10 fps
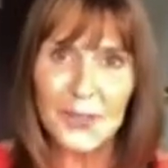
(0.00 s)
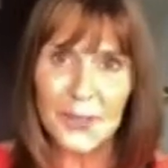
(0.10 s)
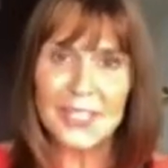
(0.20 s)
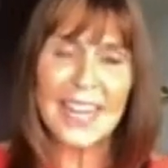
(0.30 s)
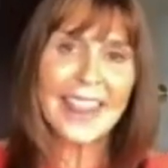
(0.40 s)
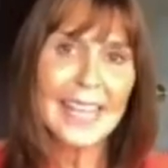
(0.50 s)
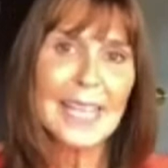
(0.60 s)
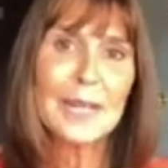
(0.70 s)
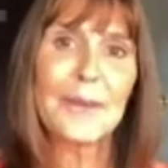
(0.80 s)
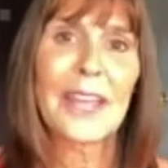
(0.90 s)
Susie, and
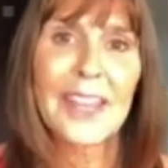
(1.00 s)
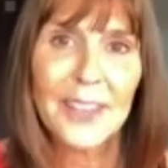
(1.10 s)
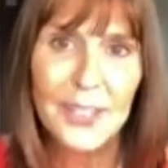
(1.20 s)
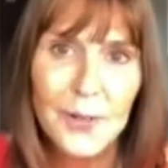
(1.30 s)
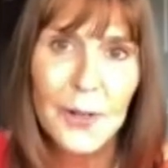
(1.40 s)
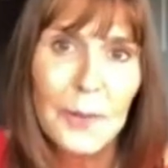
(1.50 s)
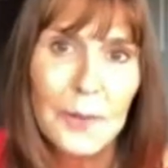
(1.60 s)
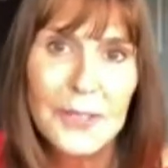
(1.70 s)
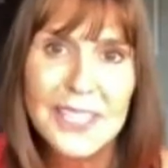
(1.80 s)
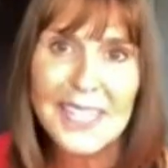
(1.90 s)
thinking about getting their score, what
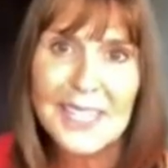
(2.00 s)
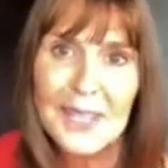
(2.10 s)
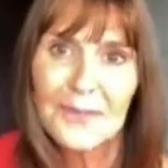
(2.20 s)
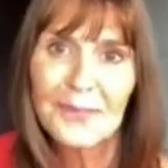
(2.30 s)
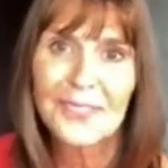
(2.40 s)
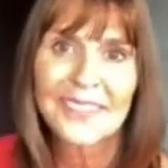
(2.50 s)
would you say to them?